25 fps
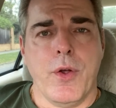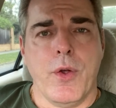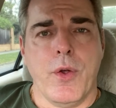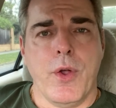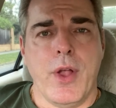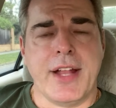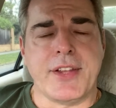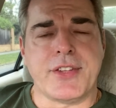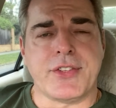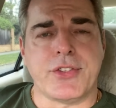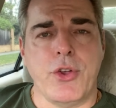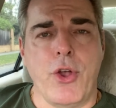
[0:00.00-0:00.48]

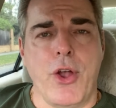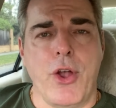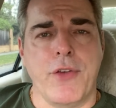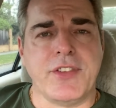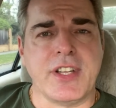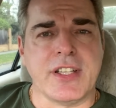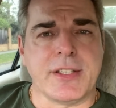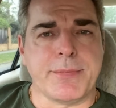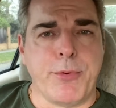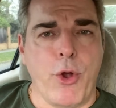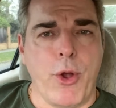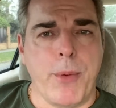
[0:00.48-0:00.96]
It served
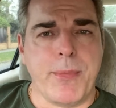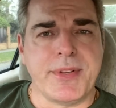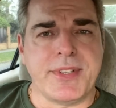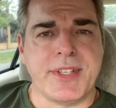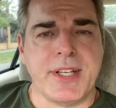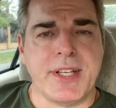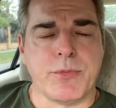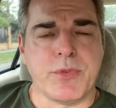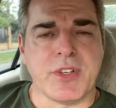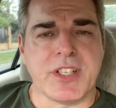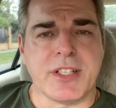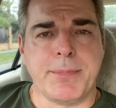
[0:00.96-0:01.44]
its
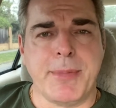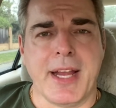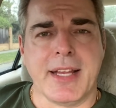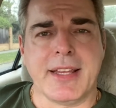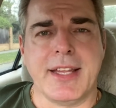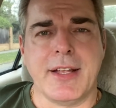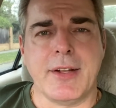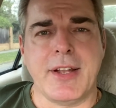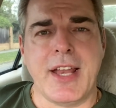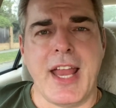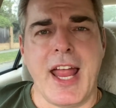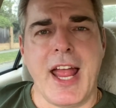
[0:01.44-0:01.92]
purpose in respect
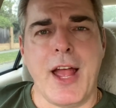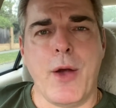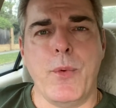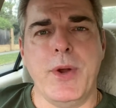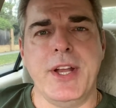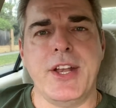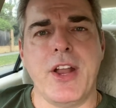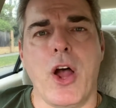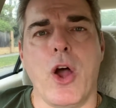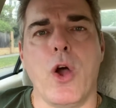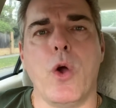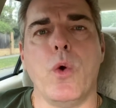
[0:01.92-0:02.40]
that now we
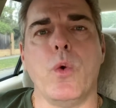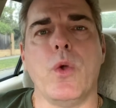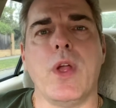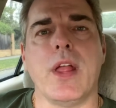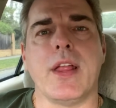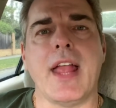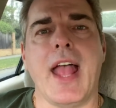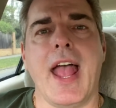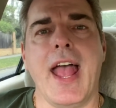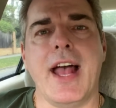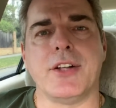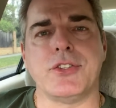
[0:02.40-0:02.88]
know
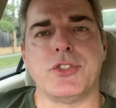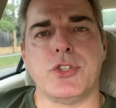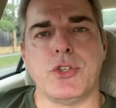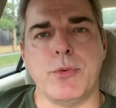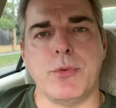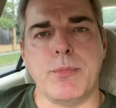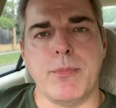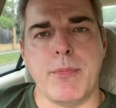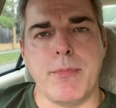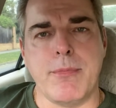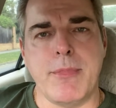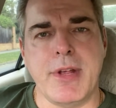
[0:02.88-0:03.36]
how to
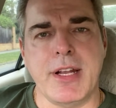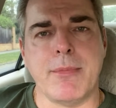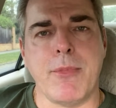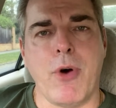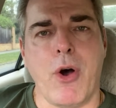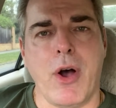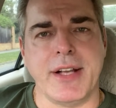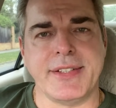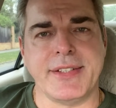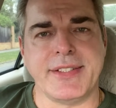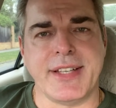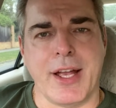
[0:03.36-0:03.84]

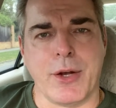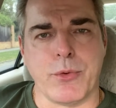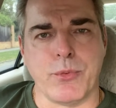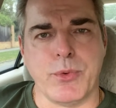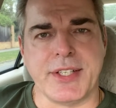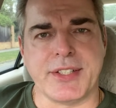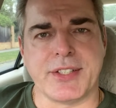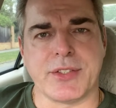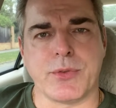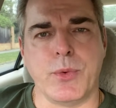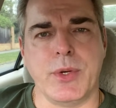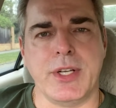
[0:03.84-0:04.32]
minimize our
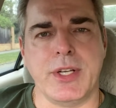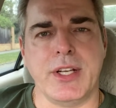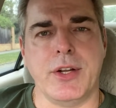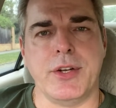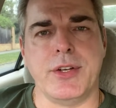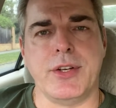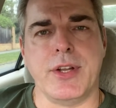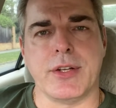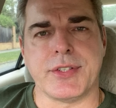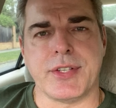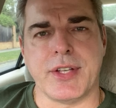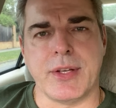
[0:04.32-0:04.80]
risk. We
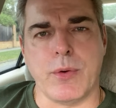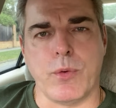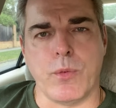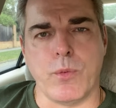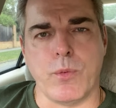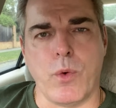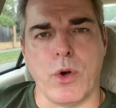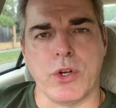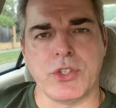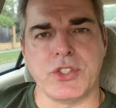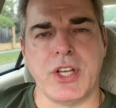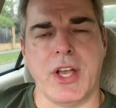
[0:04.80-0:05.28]
need to
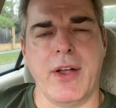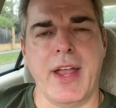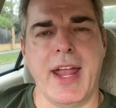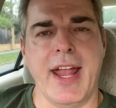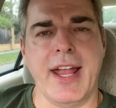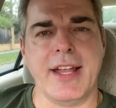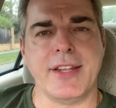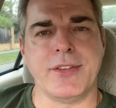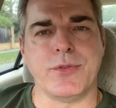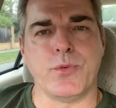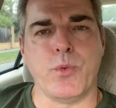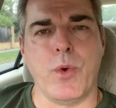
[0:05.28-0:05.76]
wash our
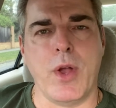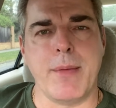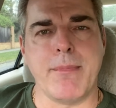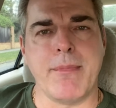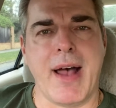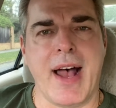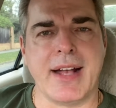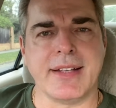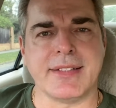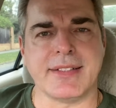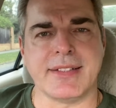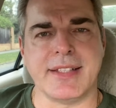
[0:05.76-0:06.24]
hands, wear
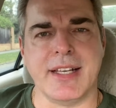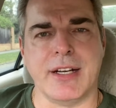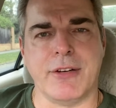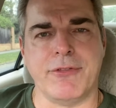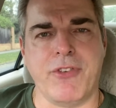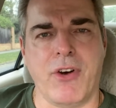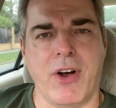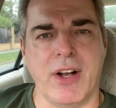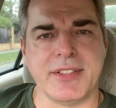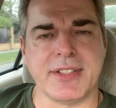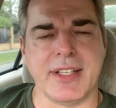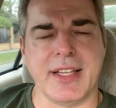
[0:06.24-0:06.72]
masks,
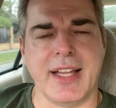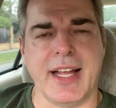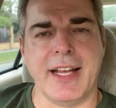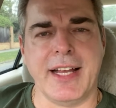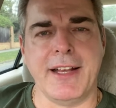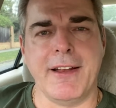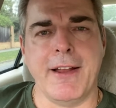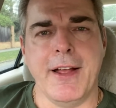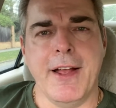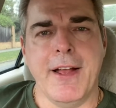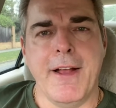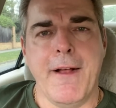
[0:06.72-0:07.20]

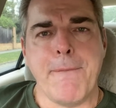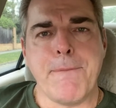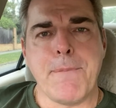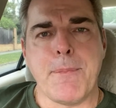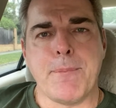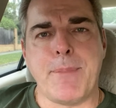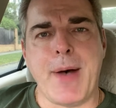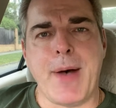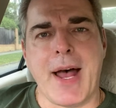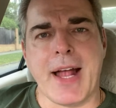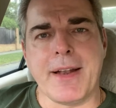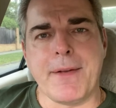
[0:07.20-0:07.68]
self-isolate,
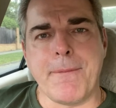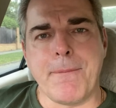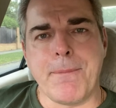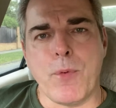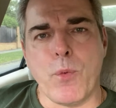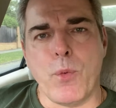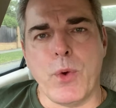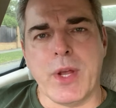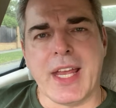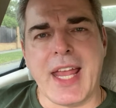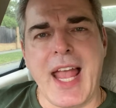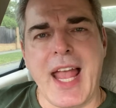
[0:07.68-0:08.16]
but
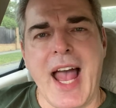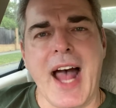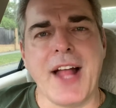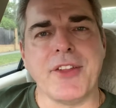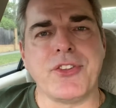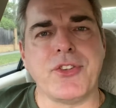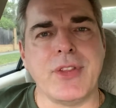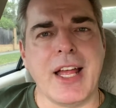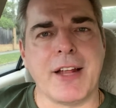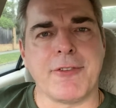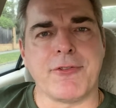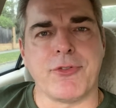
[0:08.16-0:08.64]
we can't
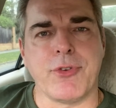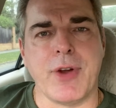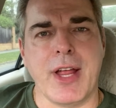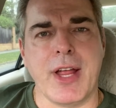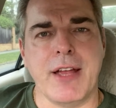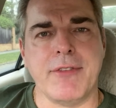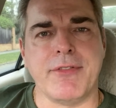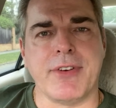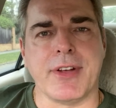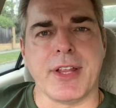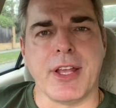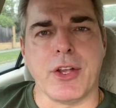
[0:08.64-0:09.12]
do that
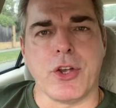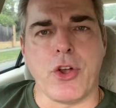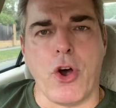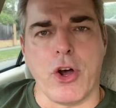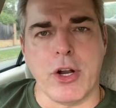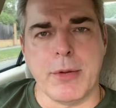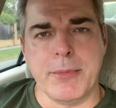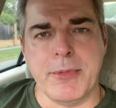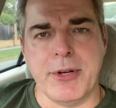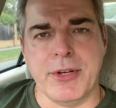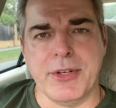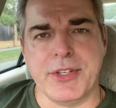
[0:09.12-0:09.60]
forever. The
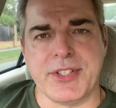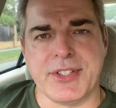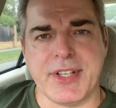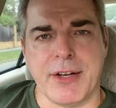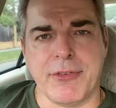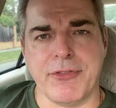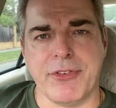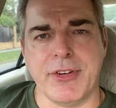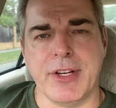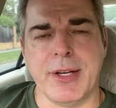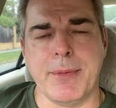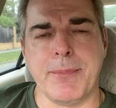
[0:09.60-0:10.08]
economy is
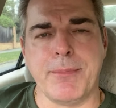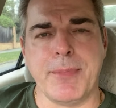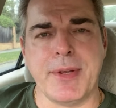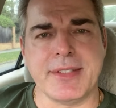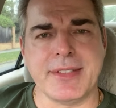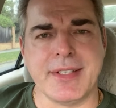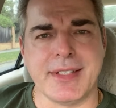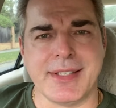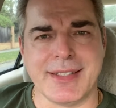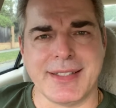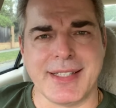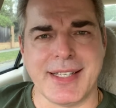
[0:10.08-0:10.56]
suffering,
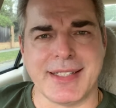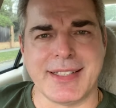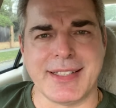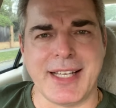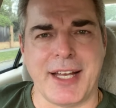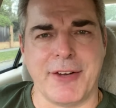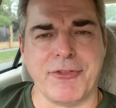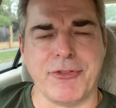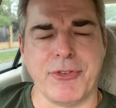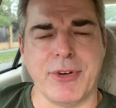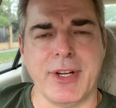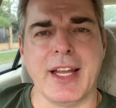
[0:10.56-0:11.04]
businesses are
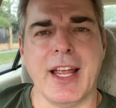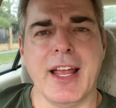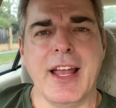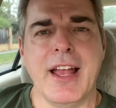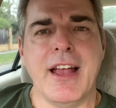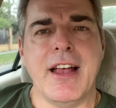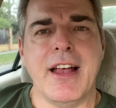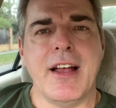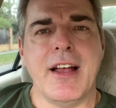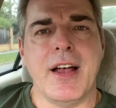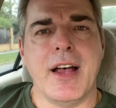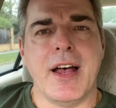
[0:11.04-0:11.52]
suffering,
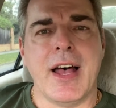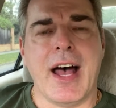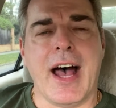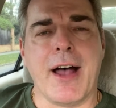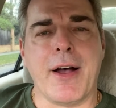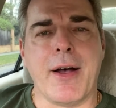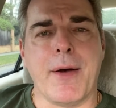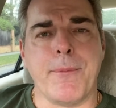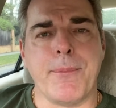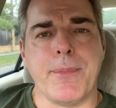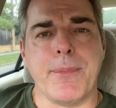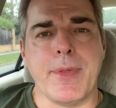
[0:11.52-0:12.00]

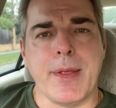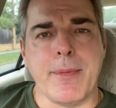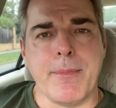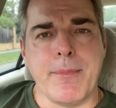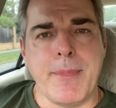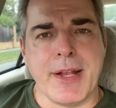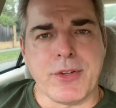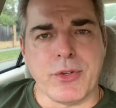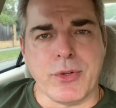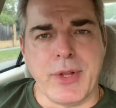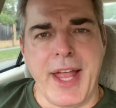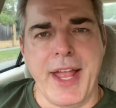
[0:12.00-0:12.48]
uh,
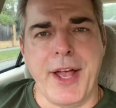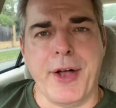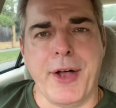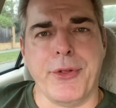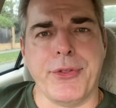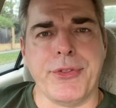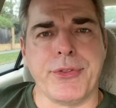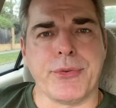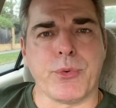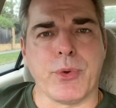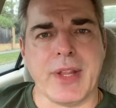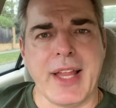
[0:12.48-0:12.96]
mental
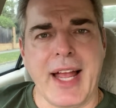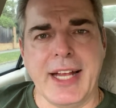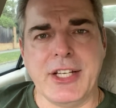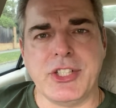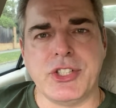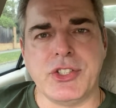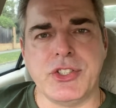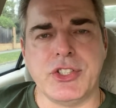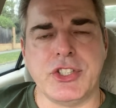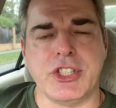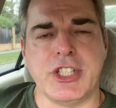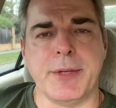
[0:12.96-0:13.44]
health,
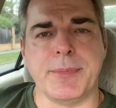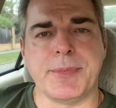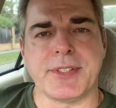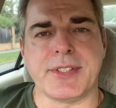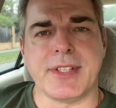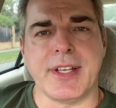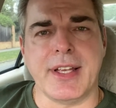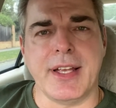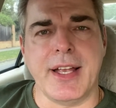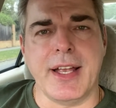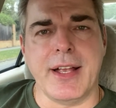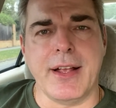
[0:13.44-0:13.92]

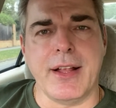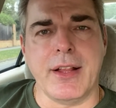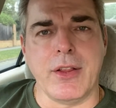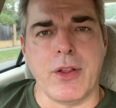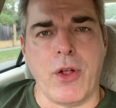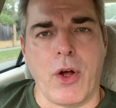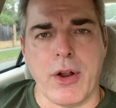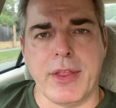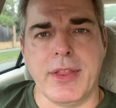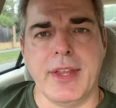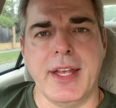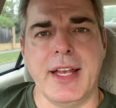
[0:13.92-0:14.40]
relationships, a
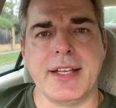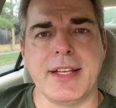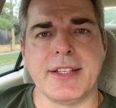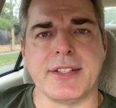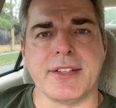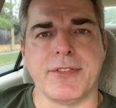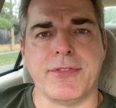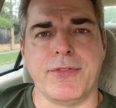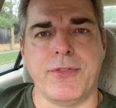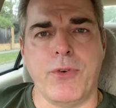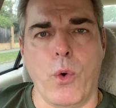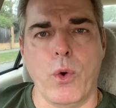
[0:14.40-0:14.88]
lot of things
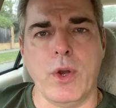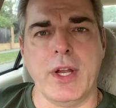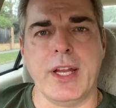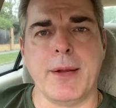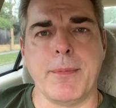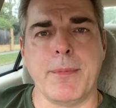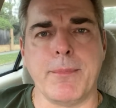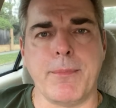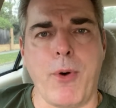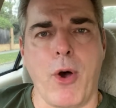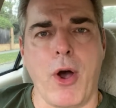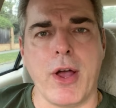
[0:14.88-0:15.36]
are
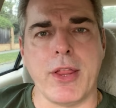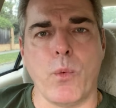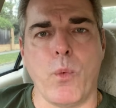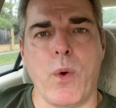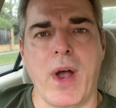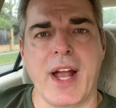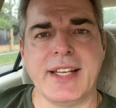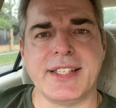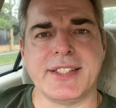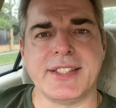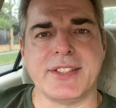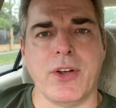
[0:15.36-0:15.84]
falling by the
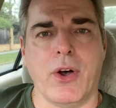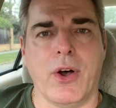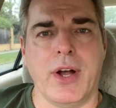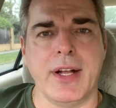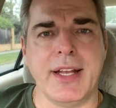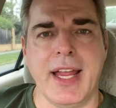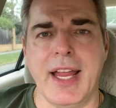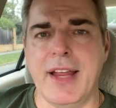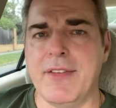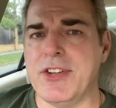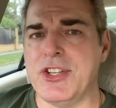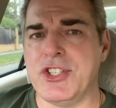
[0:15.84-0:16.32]

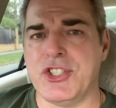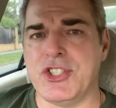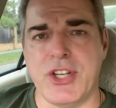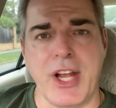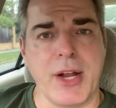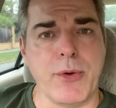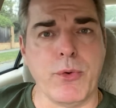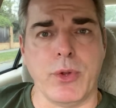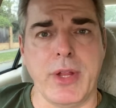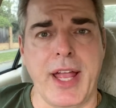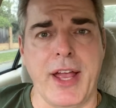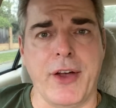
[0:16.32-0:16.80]
wayside, even
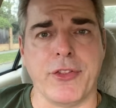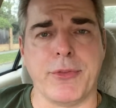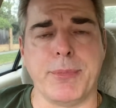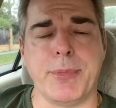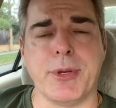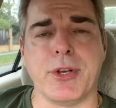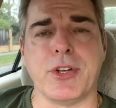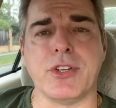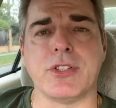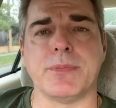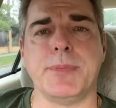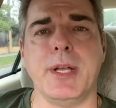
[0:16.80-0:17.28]
general health,
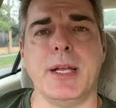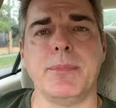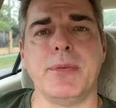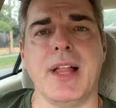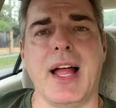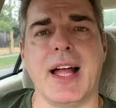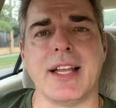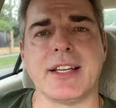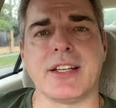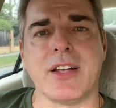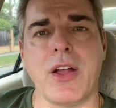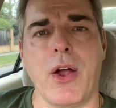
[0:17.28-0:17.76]
because people
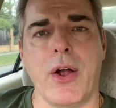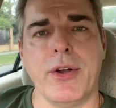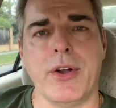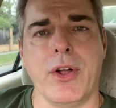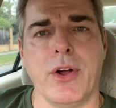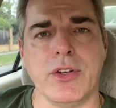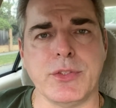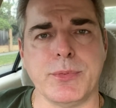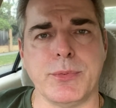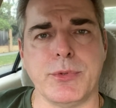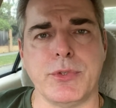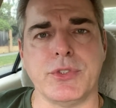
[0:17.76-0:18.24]
aren't going to
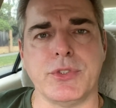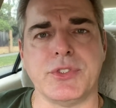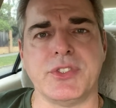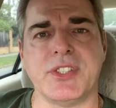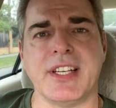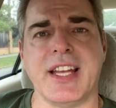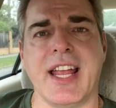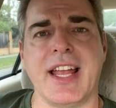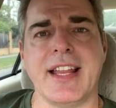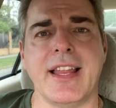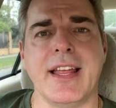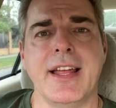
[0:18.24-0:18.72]
hospitals to
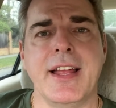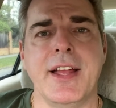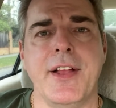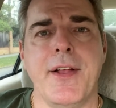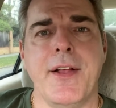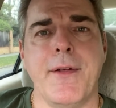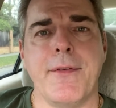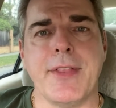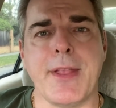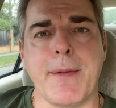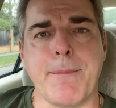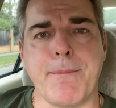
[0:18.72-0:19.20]
get
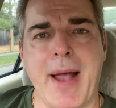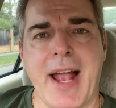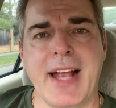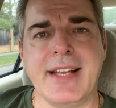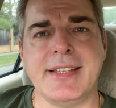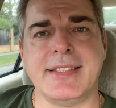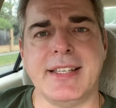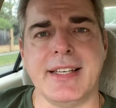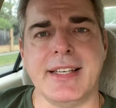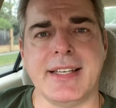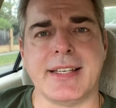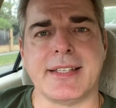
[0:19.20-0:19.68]
the
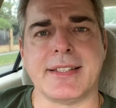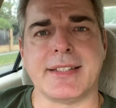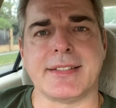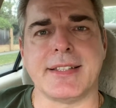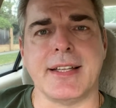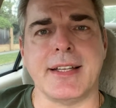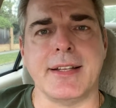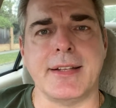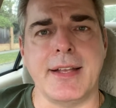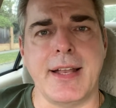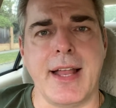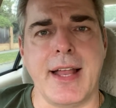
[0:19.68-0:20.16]
basics
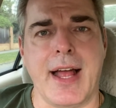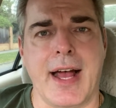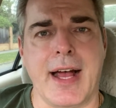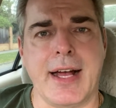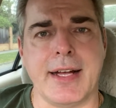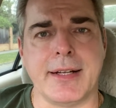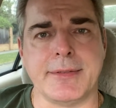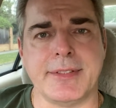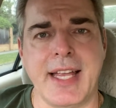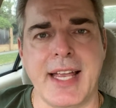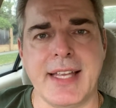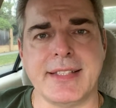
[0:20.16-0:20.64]

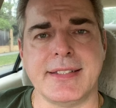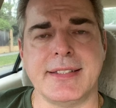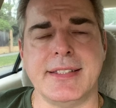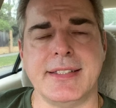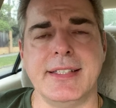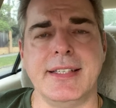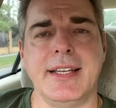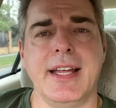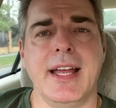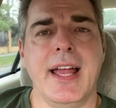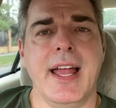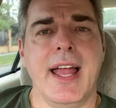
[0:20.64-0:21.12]
uh,
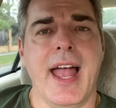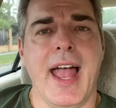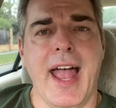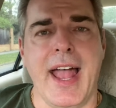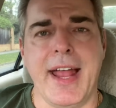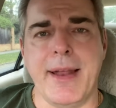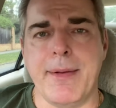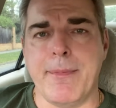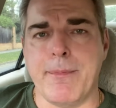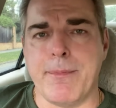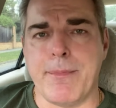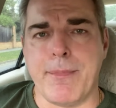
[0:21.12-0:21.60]
tested
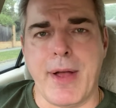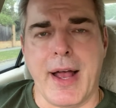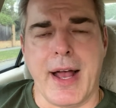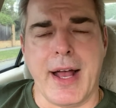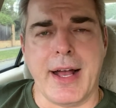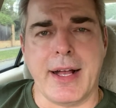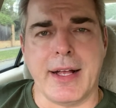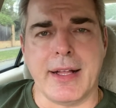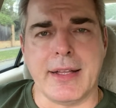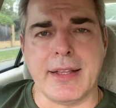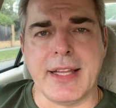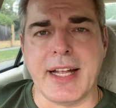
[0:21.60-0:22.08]
and
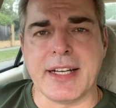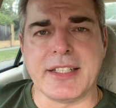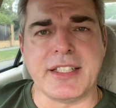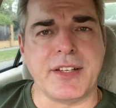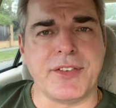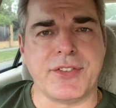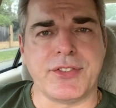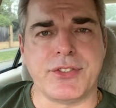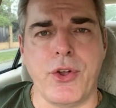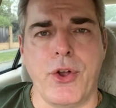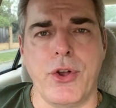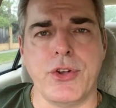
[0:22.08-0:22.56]
uh,
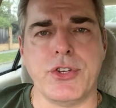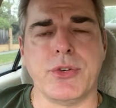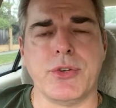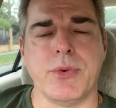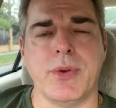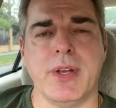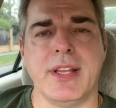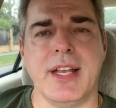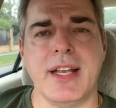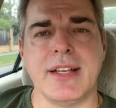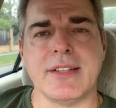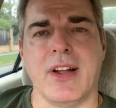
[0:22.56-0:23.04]
elective
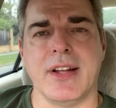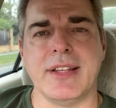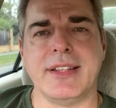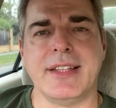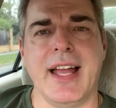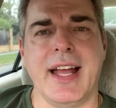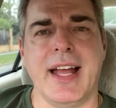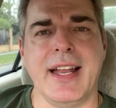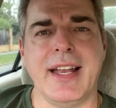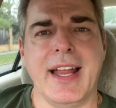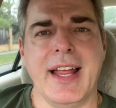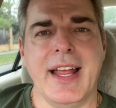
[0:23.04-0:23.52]
surgery, things like
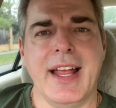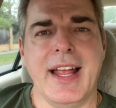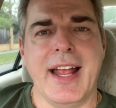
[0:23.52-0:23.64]
that.